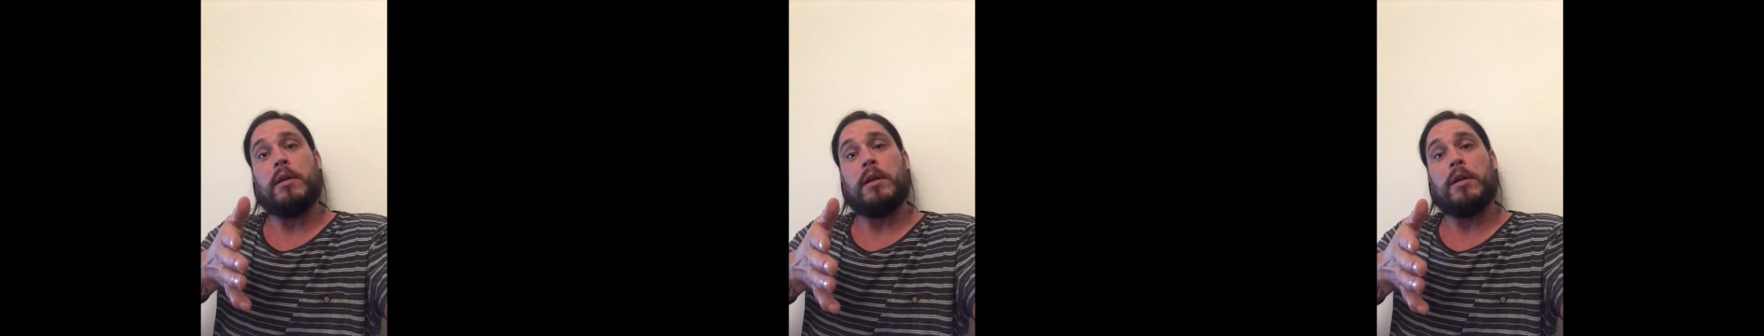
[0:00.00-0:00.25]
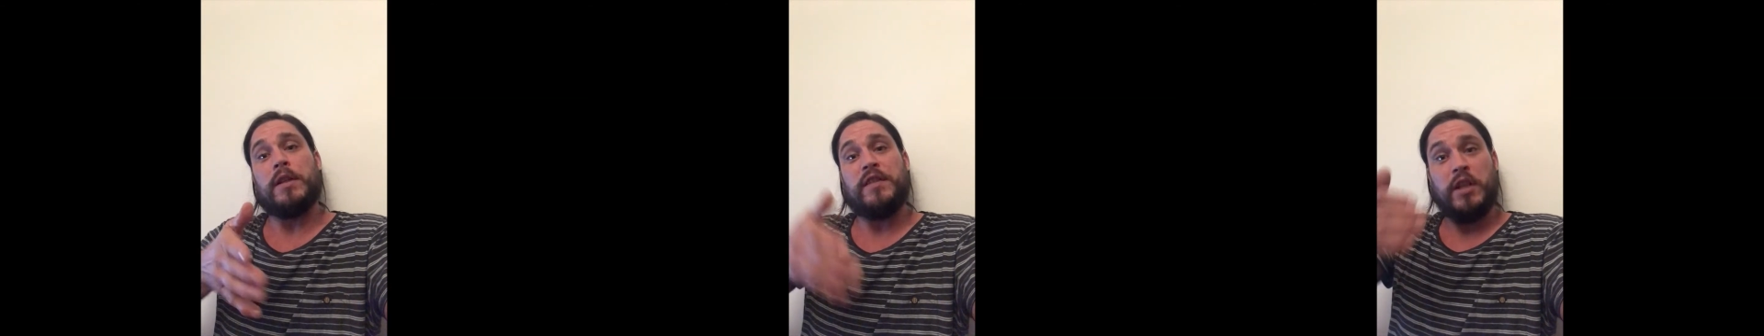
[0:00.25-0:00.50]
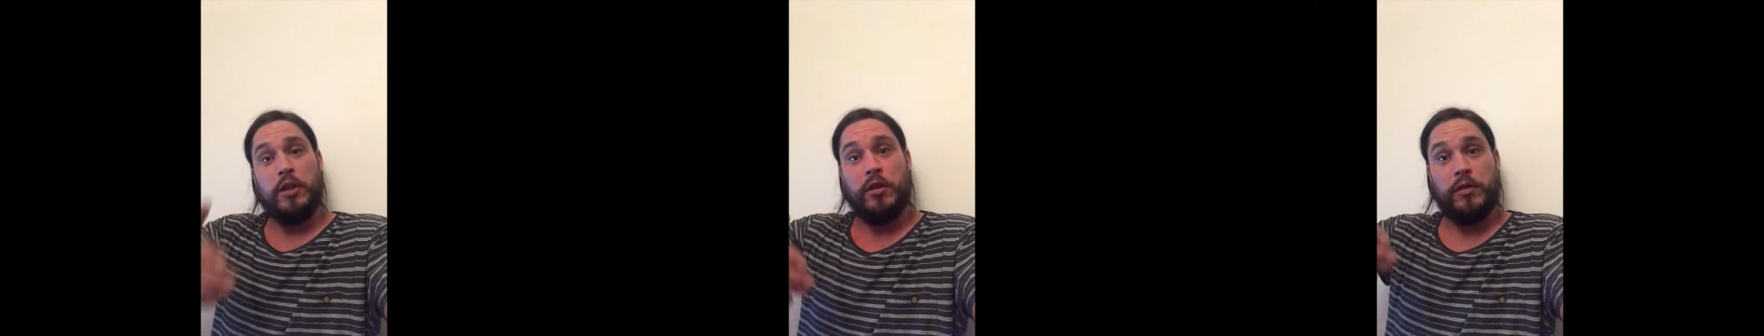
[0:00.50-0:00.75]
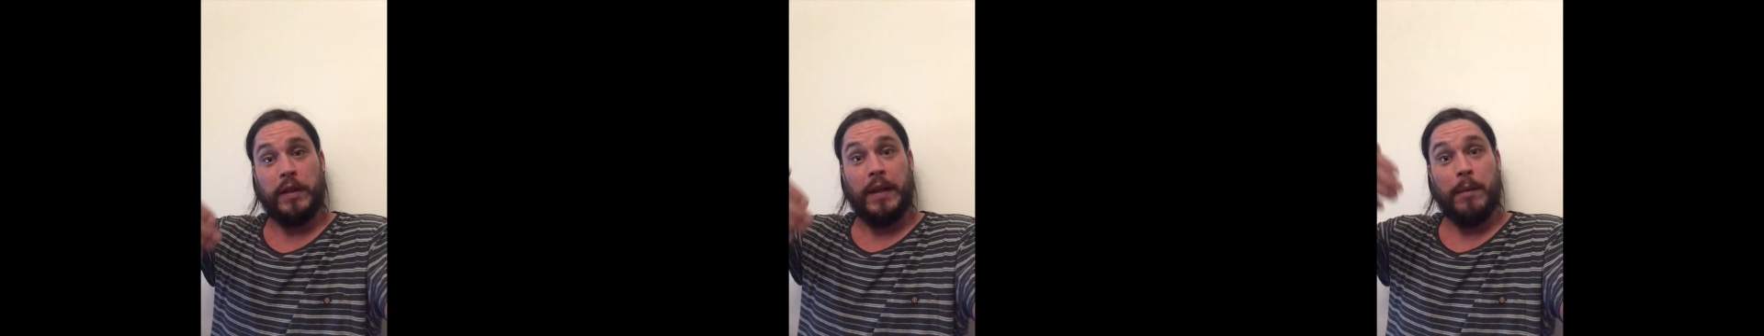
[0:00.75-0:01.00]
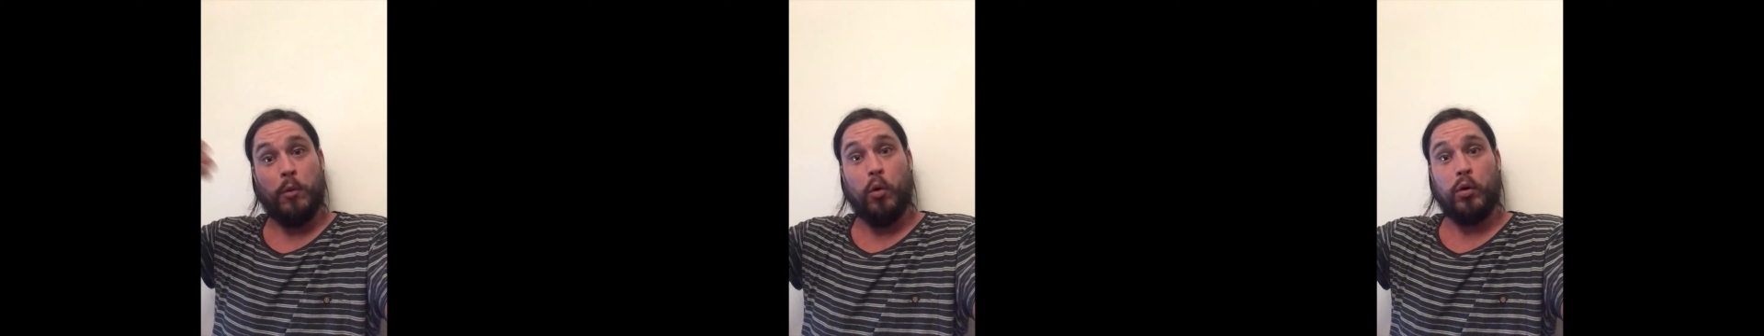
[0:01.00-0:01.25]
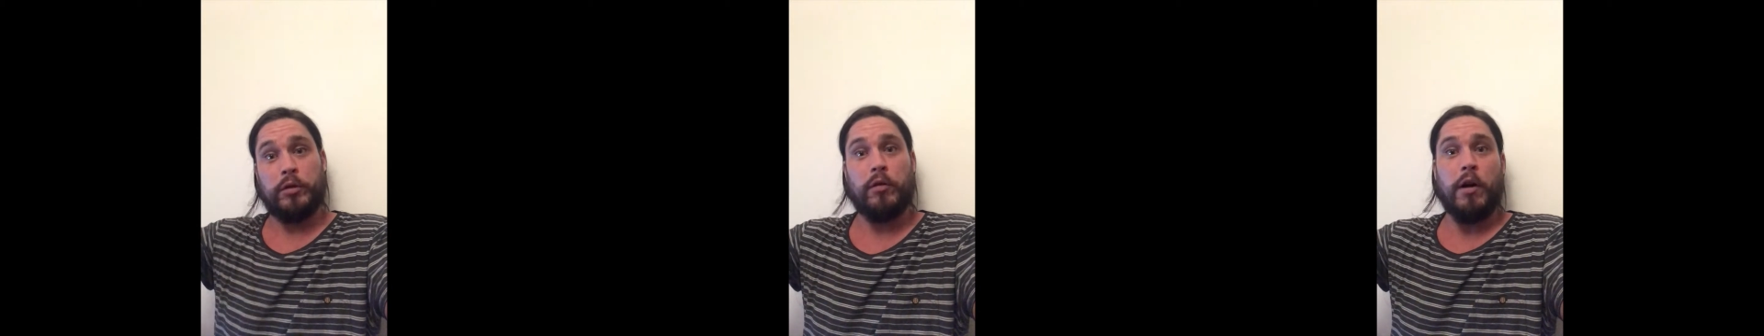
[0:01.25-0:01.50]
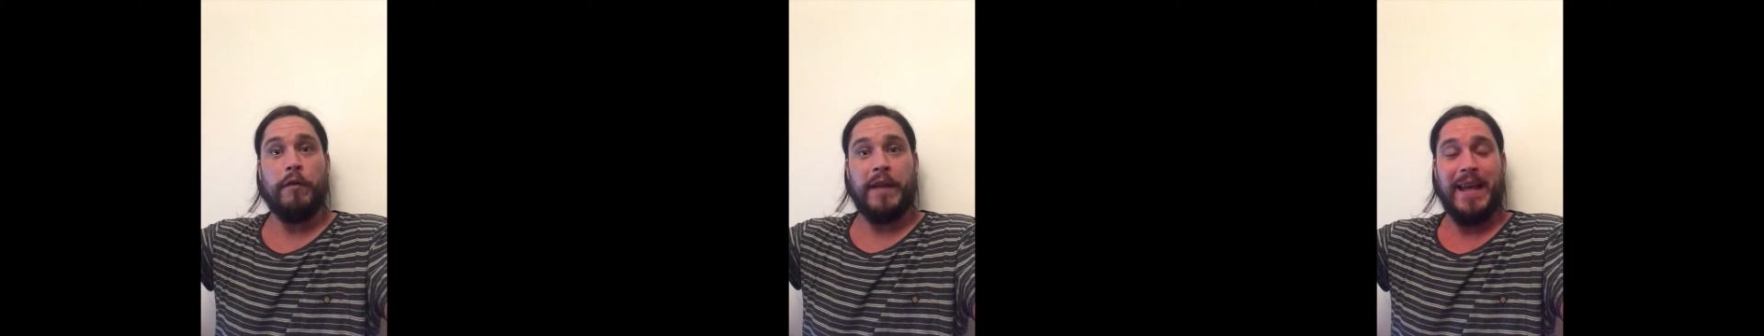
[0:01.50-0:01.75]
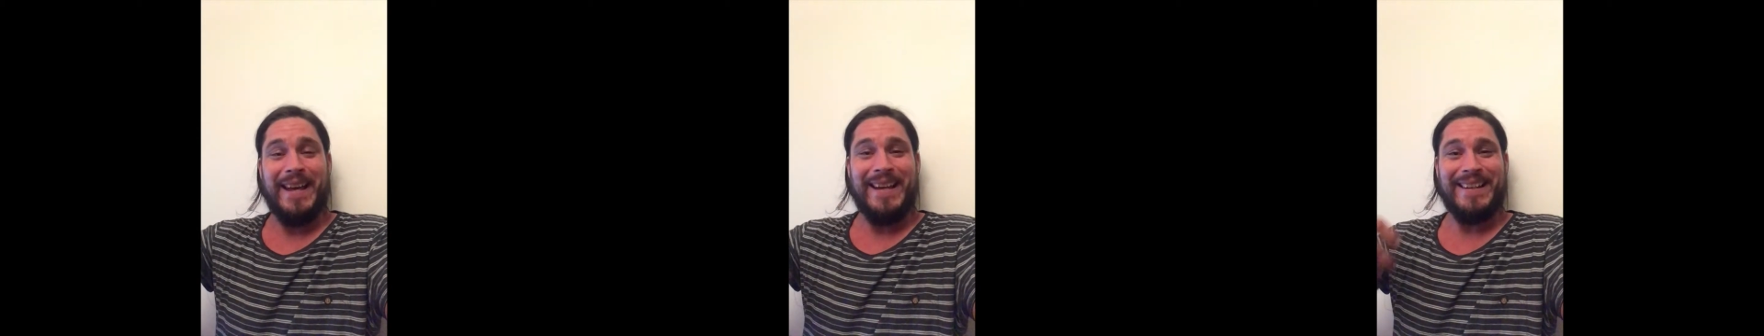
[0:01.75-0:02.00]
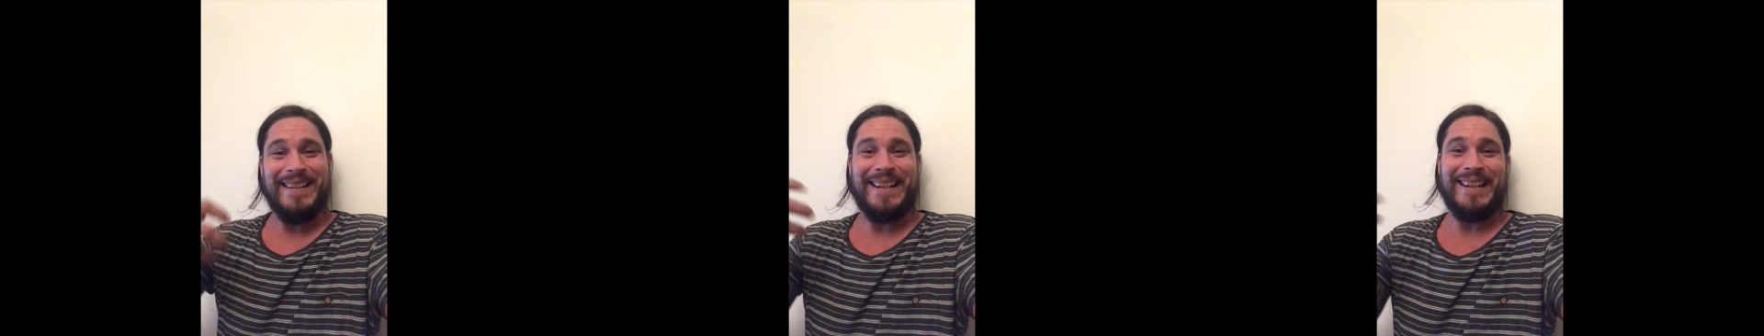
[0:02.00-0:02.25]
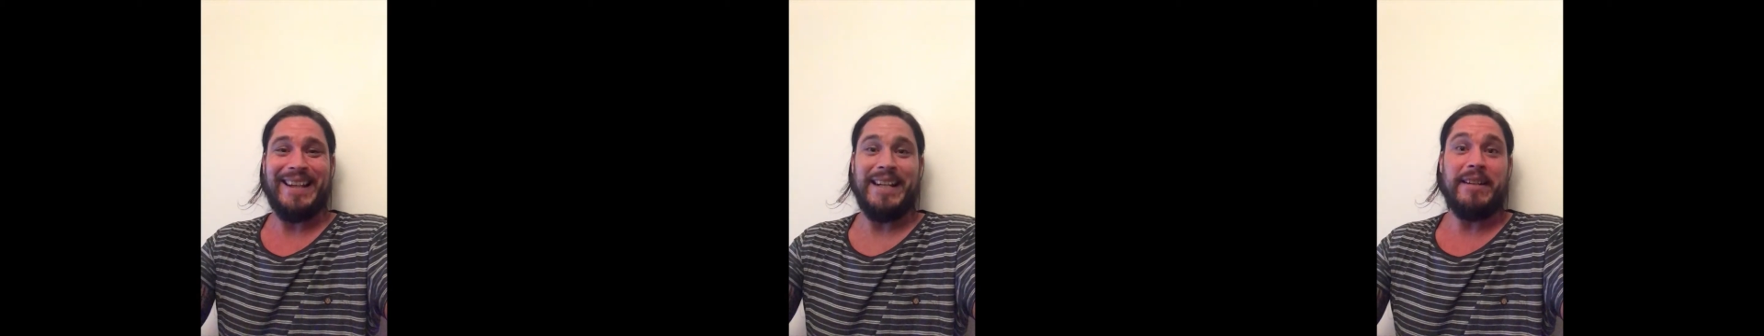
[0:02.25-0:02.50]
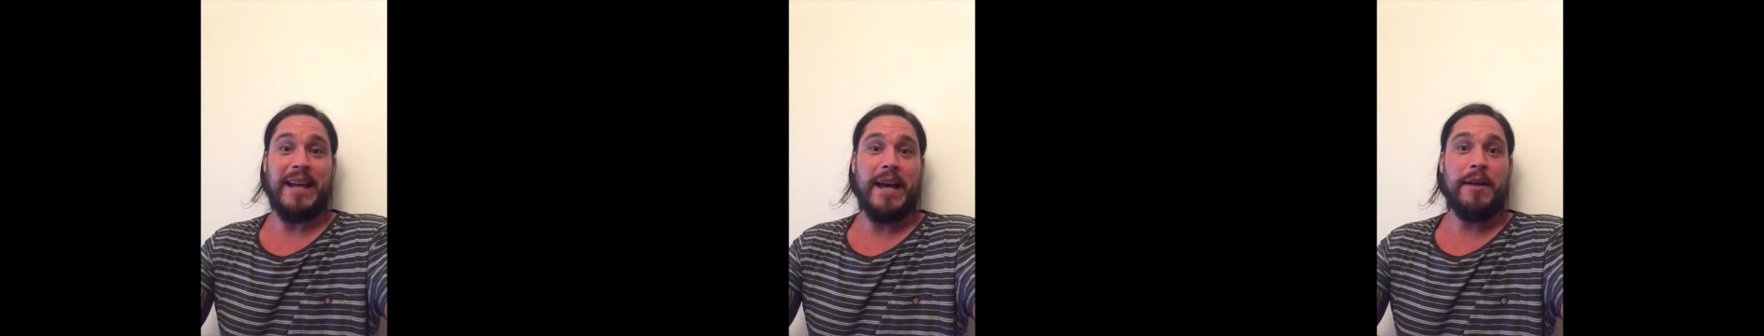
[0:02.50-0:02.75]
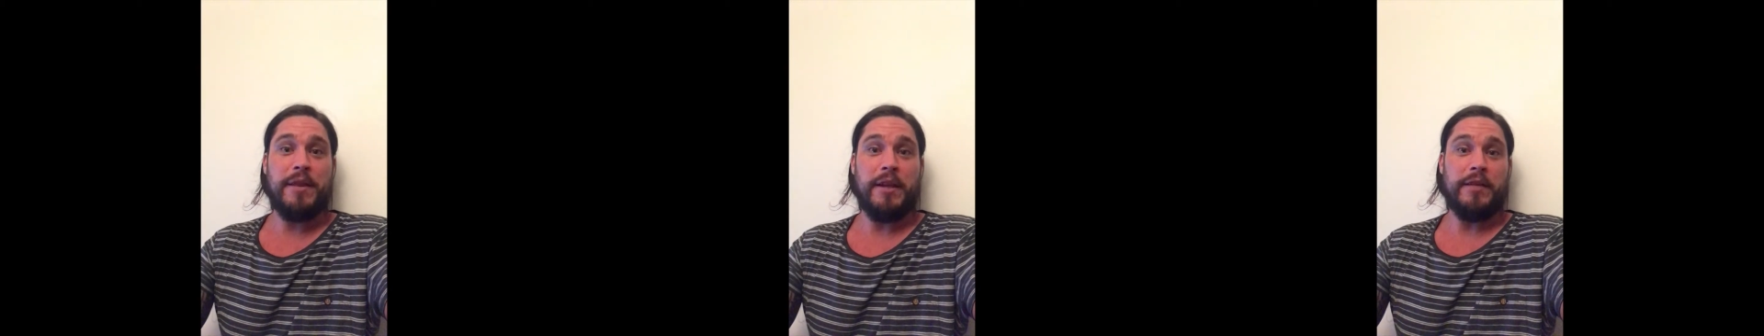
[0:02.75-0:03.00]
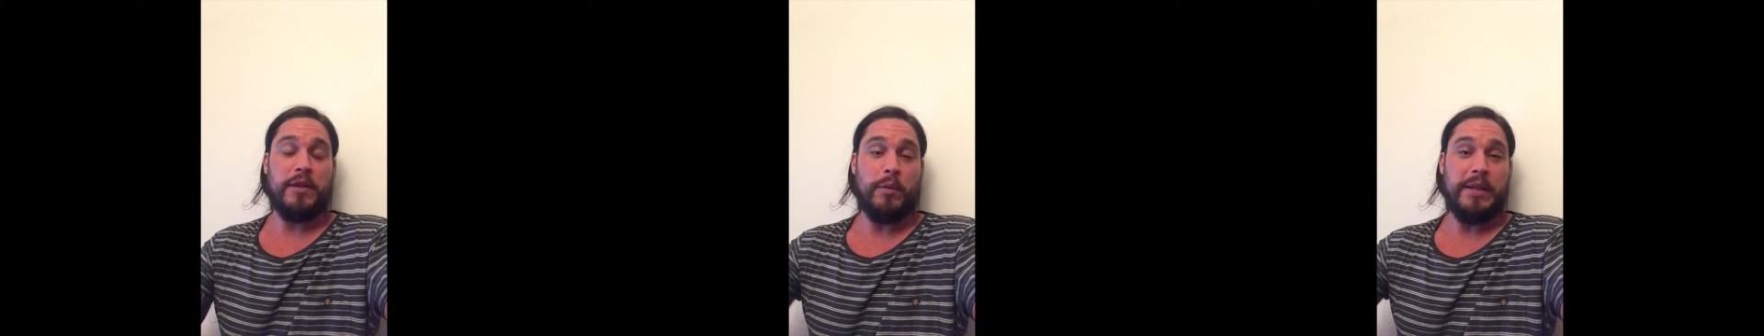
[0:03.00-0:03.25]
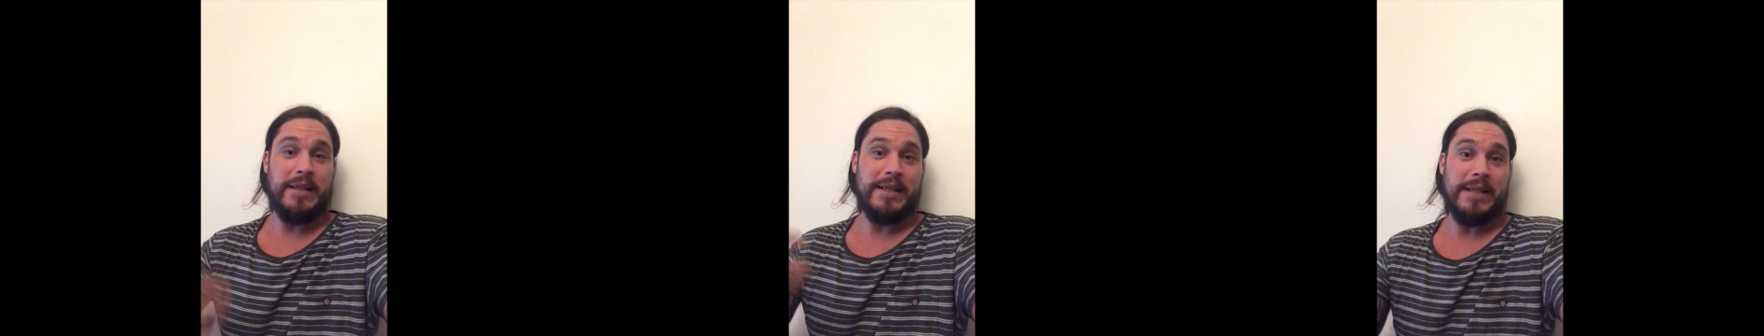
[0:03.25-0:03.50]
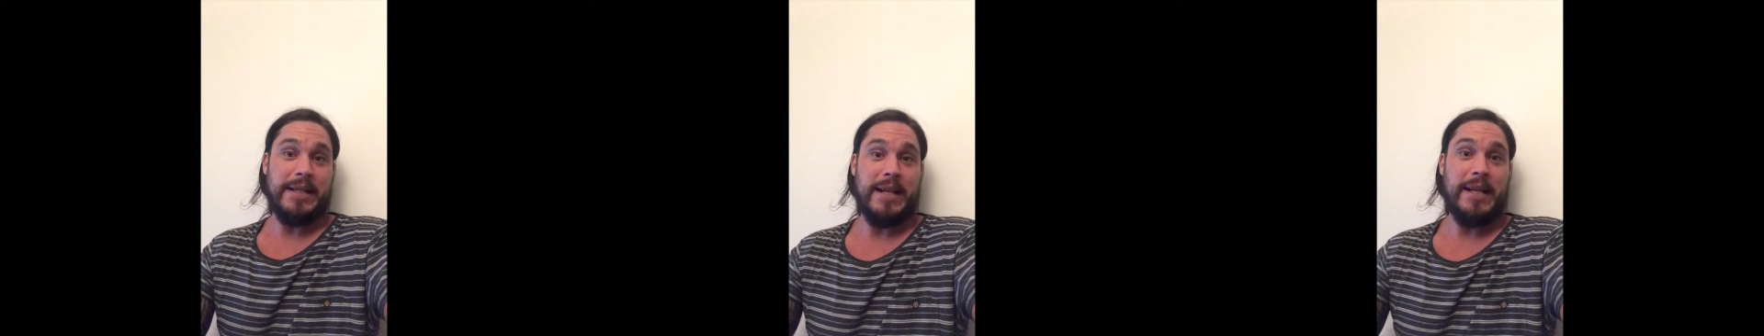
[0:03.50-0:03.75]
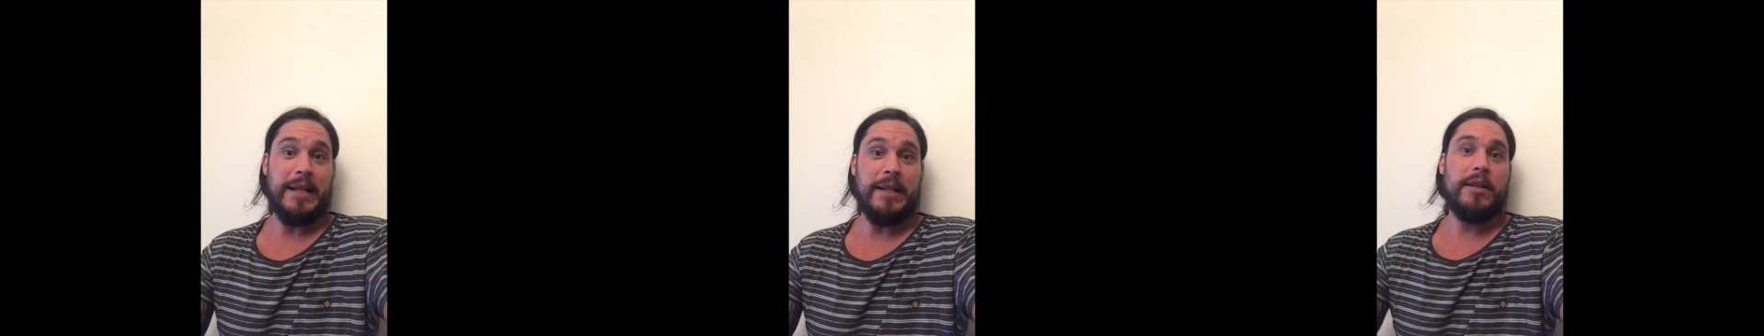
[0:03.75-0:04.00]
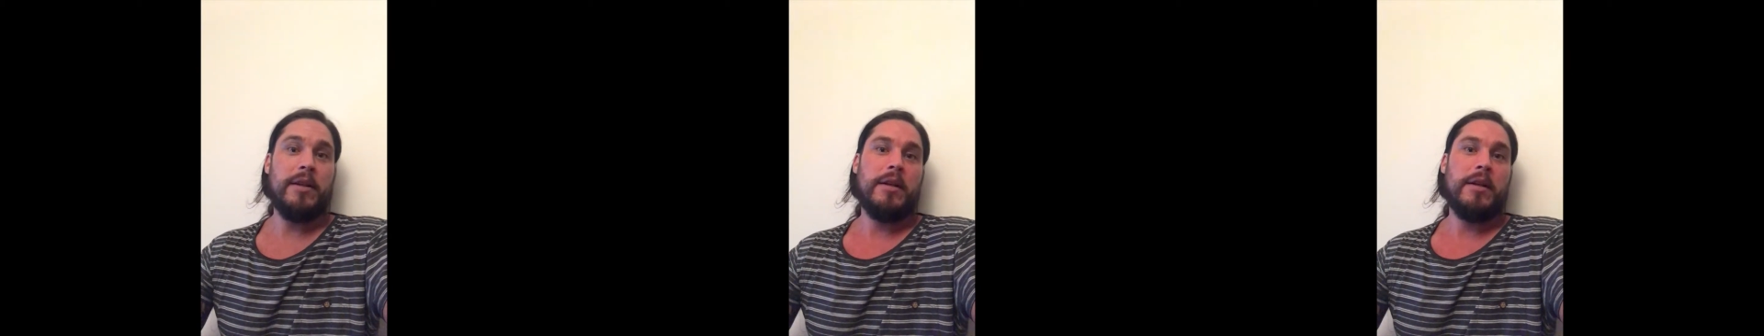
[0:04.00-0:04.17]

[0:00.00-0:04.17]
continue to keep order of and cleaned out things that we didn't need,